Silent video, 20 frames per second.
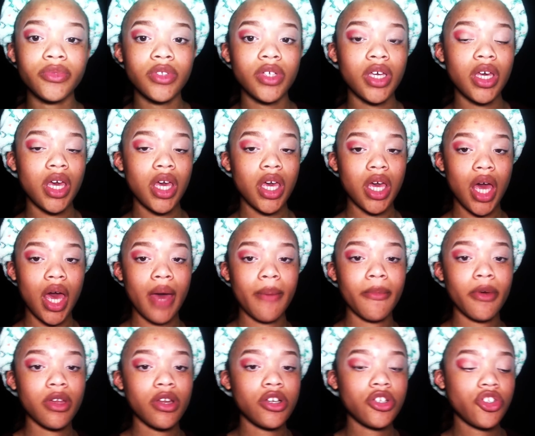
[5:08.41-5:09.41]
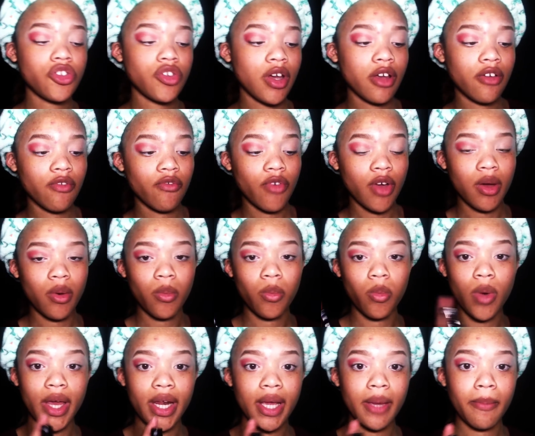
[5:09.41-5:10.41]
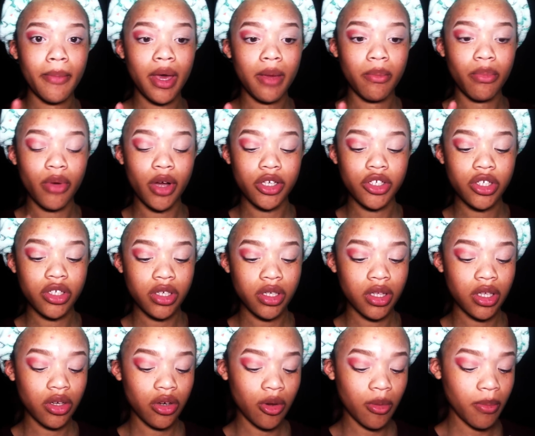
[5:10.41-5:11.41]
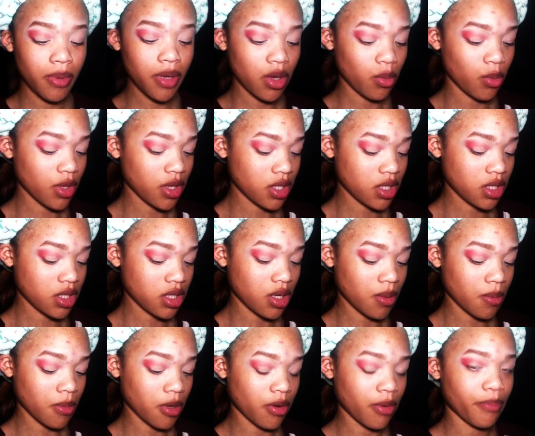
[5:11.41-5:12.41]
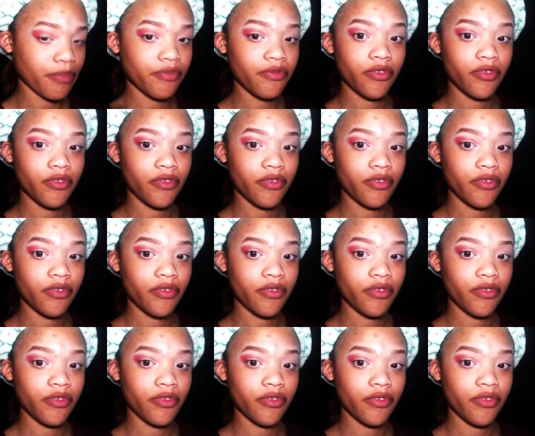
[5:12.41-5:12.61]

Okay, I'm gonna try wetting my brush a little bit with some